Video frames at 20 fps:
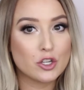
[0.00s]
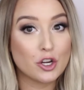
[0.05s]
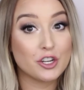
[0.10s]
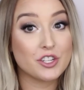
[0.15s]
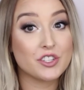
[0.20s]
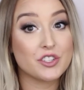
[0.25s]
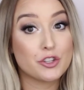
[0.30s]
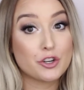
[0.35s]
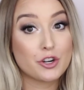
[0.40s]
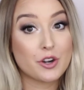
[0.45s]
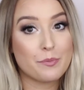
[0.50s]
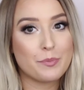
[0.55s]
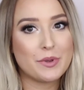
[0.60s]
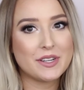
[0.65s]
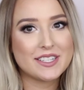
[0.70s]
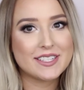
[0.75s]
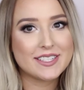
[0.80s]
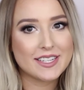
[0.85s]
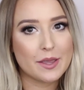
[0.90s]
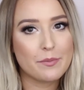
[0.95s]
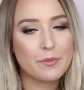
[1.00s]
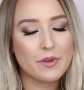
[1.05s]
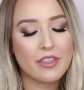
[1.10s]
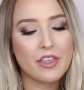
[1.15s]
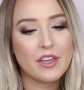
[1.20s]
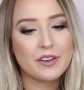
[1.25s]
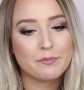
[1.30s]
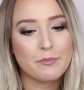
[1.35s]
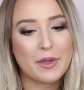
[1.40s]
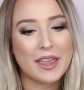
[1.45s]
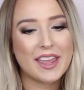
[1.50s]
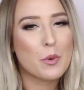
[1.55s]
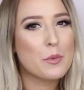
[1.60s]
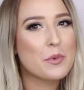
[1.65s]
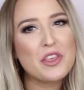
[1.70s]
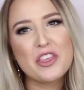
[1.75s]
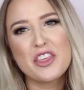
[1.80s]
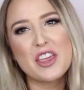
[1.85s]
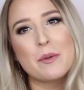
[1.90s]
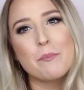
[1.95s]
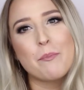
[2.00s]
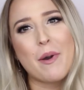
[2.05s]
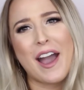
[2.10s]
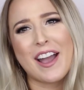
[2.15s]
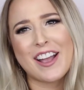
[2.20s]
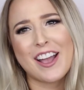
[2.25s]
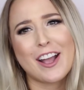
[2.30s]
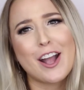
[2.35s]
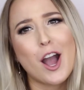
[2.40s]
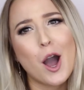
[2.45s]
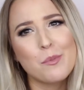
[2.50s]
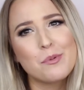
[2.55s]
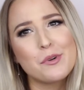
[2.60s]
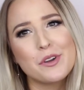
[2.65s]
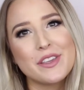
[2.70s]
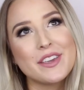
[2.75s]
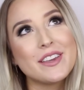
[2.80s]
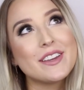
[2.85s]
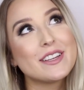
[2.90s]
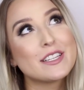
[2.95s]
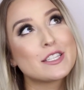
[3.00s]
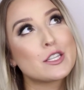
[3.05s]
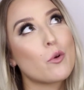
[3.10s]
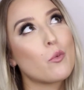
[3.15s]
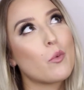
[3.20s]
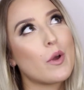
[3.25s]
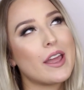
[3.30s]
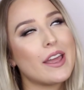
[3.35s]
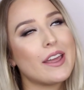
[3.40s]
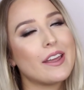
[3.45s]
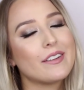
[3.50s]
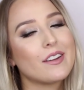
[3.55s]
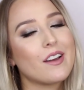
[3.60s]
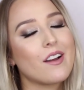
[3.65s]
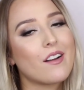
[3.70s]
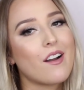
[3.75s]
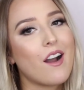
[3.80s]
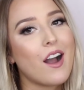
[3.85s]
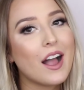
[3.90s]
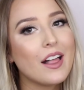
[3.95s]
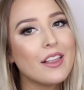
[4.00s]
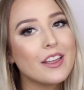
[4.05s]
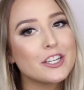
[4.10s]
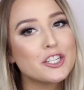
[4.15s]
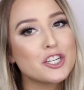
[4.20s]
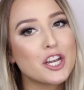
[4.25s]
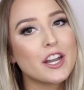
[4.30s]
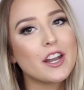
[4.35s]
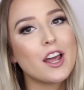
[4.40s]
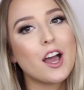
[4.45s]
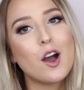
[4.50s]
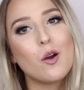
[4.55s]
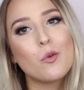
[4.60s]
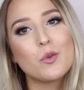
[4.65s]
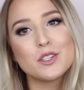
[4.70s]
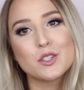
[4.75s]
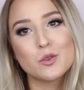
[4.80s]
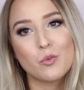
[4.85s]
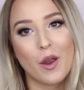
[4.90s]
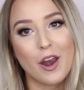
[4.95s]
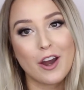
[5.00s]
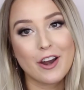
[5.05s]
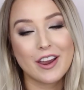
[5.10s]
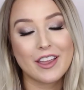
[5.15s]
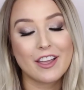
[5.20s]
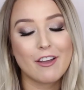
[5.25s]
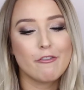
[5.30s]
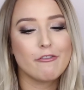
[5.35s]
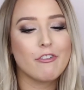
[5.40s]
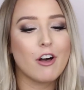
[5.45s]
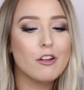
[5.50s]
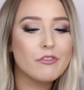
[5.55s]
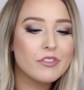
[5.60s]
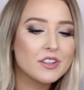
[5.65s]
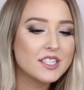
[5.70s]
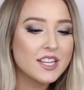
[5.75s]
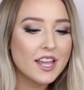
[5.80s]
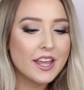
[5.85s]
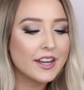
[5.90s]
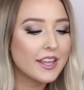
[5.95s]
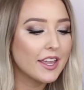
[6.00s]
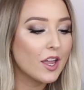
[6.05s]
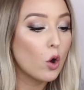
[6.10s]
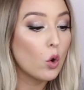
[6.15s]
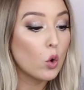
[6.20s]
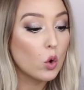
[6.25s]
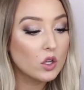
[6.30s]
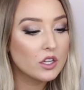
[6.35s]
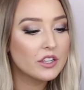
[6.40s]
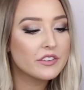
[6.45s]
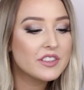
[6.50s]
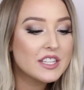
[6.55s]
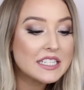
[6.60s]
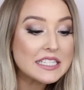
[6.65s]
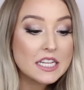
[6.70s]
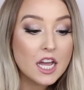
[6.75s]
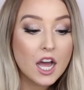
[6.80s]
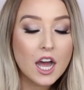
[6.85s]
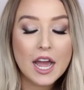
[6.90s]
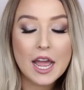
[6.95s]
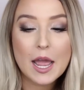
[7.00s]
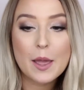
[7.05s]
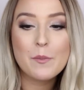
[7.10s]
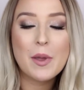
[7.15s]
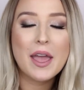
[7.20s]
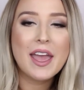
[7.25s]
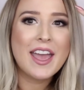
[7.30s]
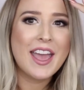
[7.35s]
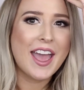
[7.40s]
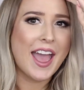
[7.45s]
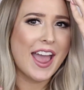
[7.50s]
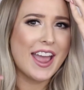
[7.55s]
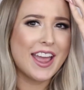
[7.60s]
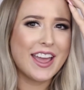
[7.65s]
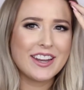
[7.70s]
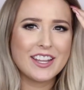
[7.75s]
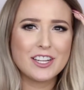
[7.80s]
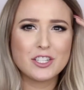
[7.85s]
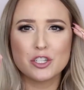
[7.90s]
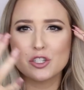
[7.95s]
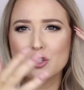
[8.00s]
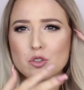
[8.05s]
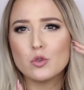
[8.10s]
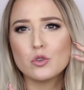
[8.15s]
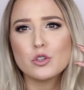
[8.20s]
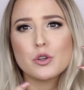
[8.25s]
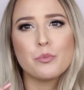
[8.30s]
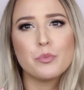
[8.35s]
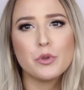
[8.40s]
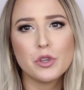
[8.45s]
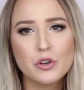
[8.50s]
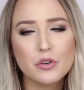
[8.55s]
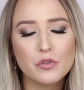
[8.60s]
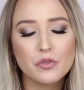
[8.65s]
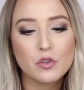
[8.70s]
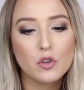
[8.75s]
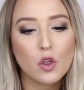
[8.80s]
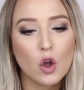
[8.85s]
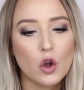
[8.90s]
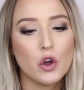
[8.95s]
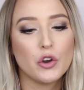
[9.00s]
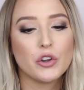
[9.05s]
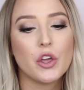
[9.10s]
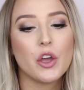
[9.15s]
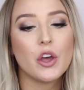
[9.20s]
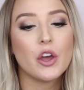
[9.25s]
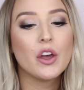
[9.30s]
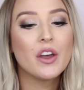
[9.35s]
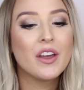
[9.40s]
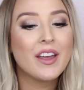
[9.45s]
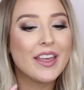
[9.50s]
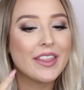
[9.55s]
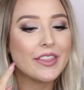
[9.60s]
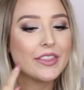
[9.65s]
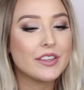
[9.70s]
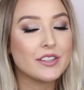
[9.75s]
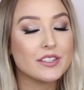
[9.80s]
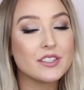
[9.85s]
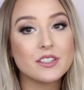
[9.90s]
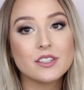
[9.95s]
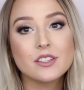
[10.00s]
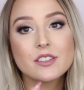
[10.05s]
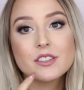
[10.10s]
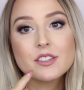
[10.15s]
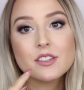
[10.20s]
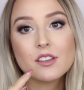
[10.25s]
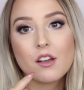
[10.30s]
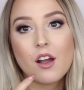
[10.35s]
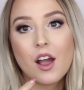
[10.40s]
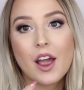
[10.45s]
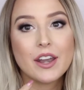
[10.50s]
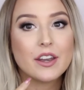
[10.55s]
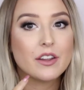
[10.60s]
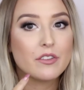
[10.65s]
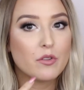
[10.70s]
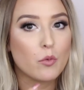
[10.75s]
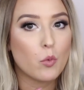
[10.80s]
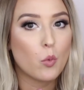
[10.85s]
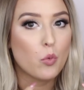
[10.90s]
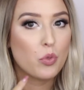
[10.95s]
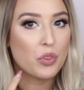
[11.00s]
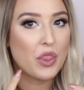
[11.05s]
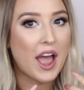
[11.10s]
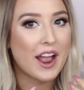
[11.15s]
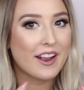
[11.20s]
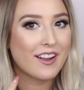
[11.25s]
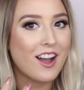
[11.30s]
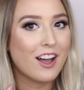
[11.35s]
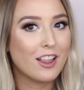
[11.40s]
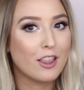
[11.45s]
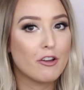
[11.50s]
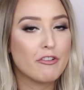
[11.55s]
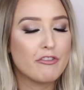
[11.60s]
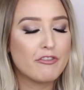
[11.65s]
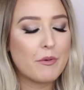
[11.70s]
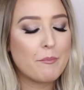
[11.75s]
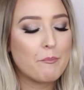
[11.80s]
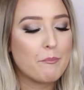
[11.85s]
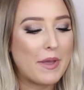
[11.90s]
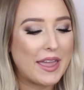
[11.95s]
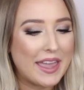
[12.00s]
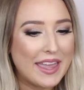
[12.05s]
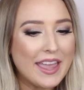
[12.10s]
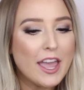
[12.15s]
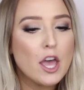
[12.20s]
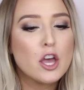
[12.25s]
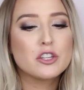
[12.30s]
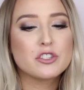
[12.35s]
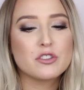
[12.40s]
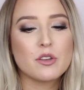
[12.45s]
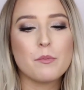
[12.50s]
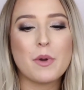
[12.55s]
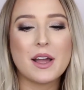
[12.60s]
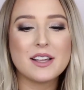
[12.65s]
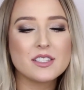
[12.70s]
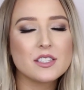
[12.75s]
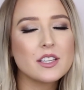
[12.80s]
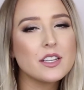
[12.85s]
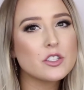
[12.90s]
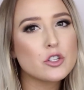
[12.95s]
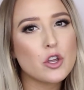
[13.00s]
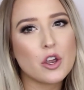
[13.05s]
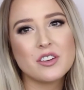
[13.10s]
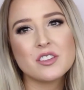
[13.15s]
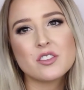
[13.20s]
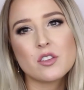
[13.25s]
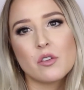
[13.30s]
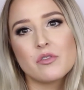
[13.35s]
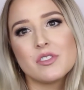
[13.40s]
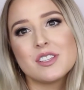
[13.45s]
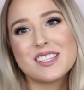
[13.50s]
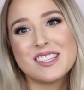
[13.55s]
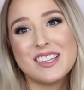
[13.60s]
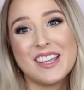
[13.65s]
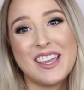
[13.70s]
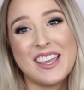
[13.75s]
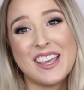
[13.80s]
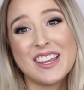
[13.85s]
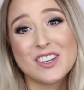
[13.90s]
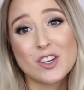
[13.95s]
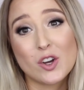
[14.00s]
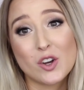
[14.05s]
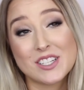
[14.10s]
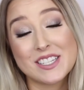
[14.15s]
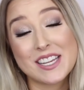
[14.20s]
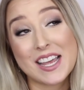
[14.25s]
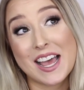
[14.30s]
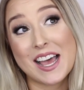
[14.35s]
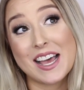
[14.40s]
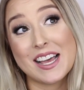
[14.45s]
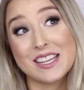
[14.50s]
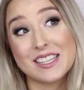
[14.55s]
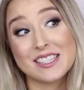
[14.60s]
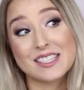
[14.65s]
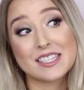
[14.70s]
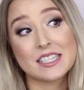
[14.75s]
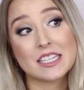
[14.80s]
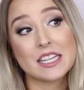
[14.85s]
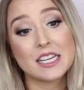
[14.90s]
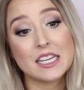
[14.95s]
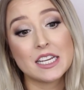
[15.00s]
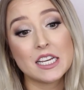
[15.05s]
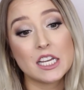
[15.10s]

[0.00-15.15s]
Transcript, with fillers: tones that are a bit deeper than me. When we think back a couple years when Kylie Jenner was wearing Velvet Teddy all of the time and it just looked beautiful on her, this is kind of that color for me. So my skin tone is obviously not as